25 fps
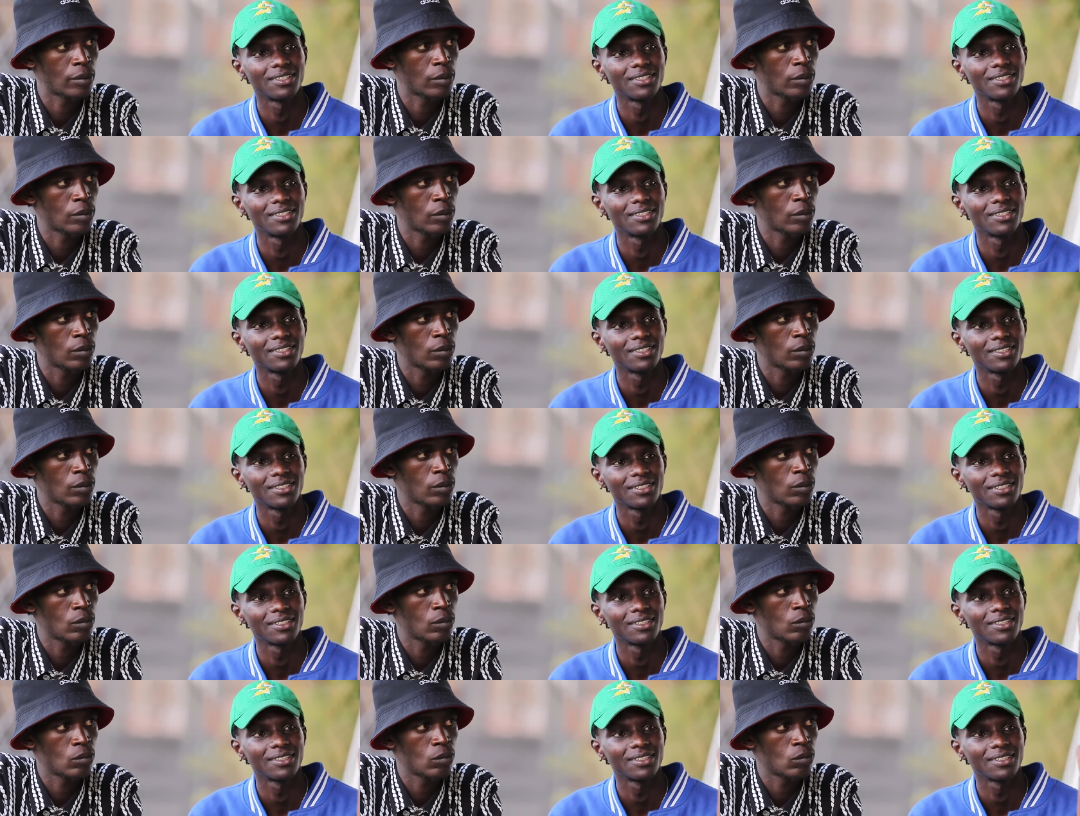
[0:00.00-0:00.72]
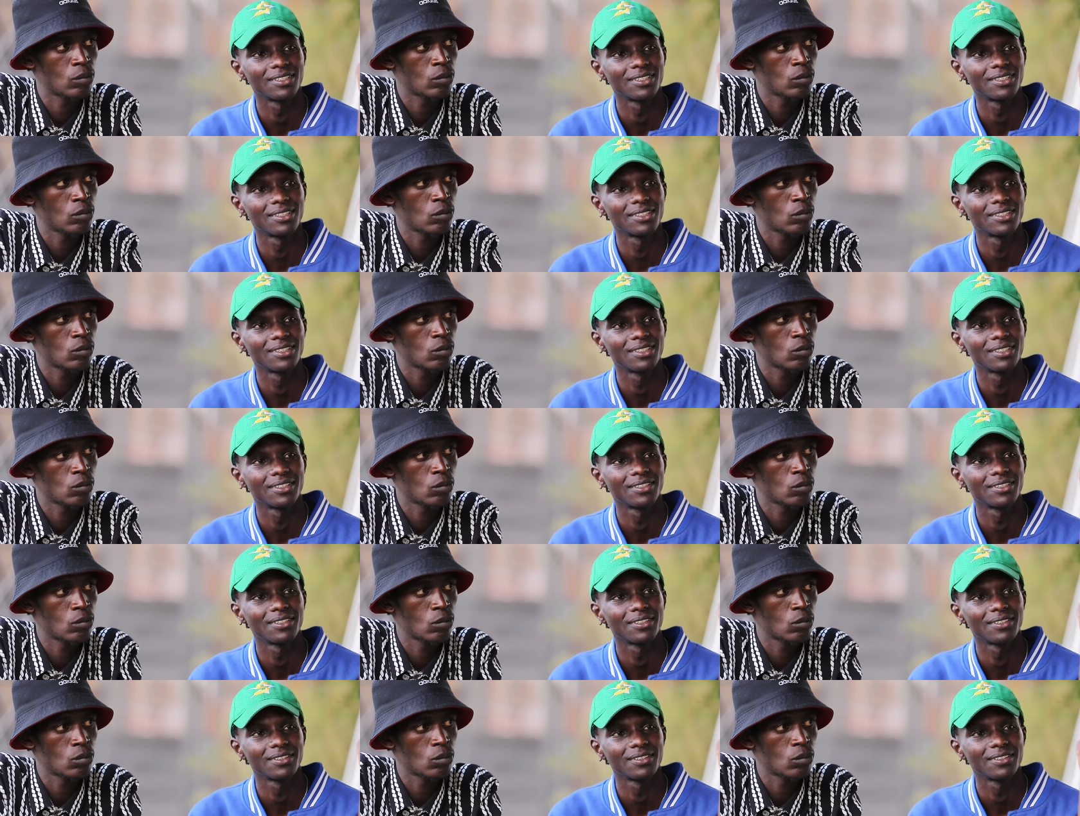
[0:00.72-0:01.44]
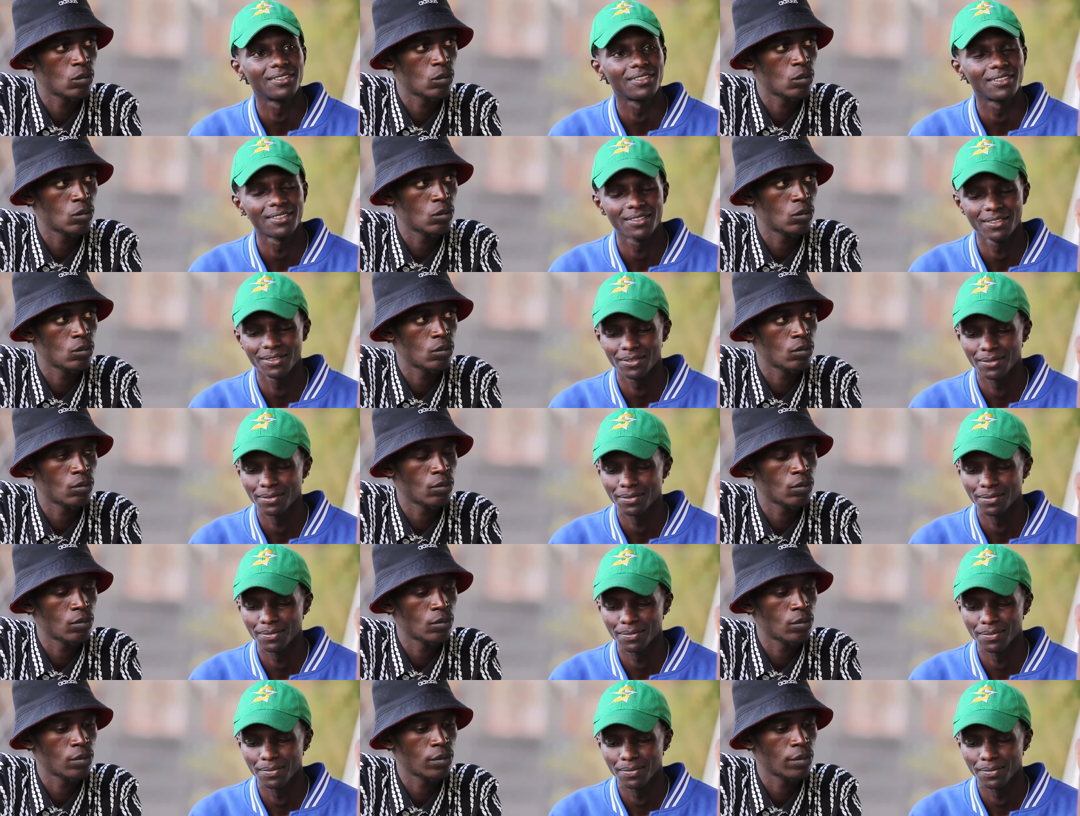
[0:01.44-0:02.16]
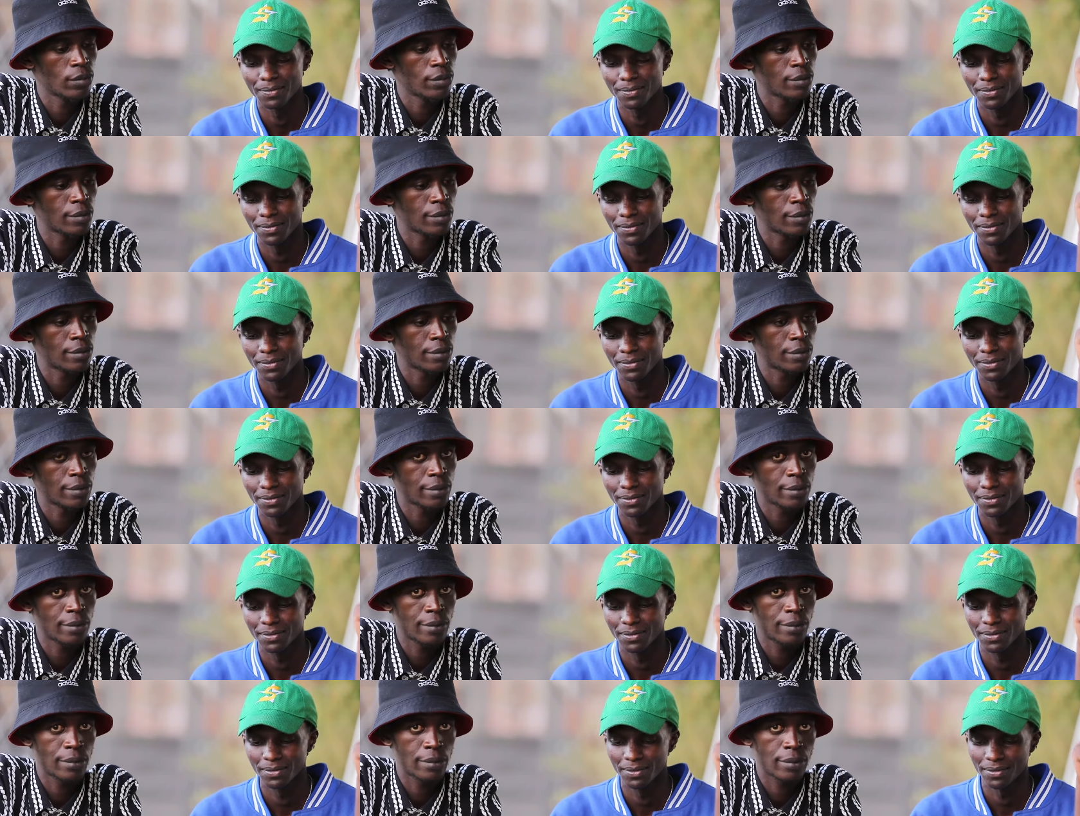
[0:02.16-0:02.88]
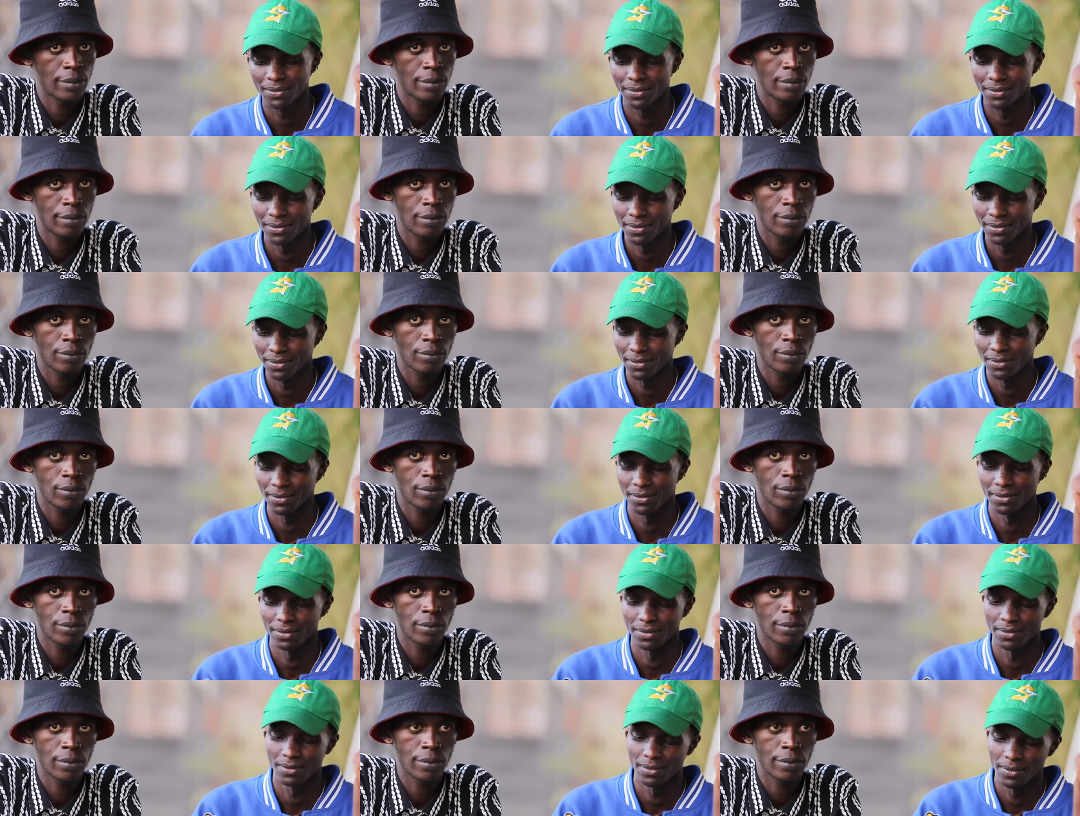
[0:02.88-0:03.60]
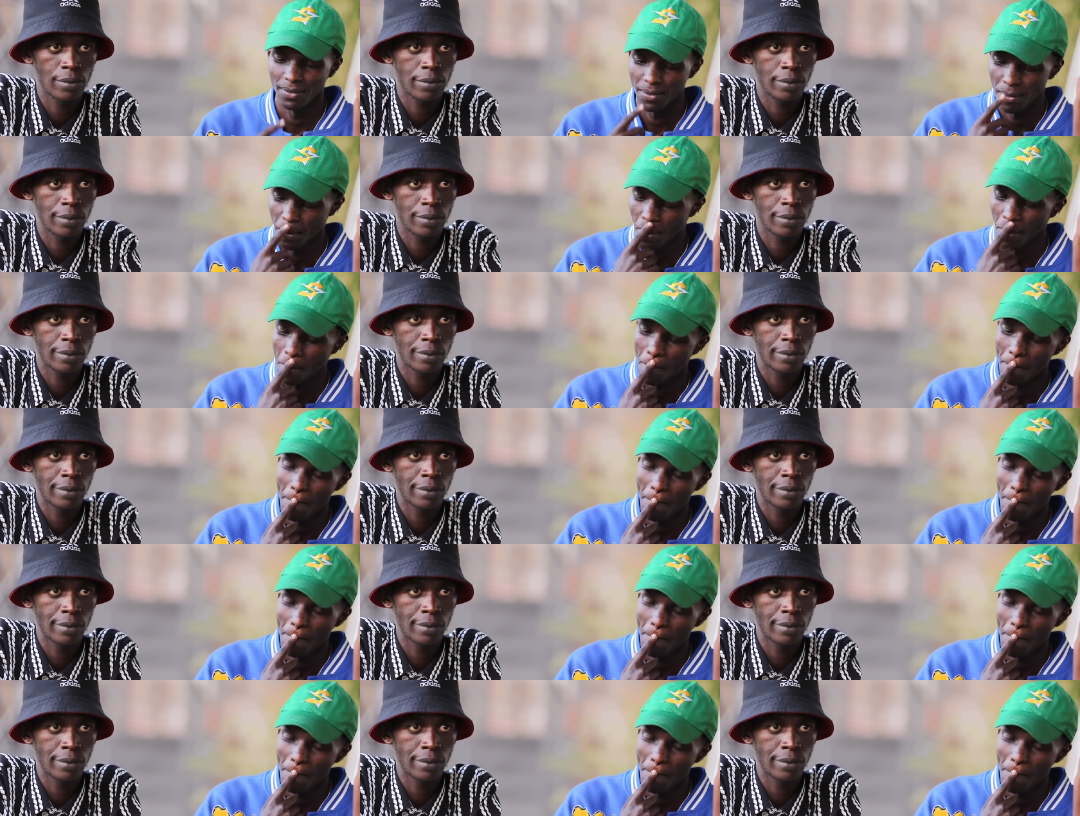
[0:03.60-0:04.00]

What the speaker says: No one is speaking in this clip.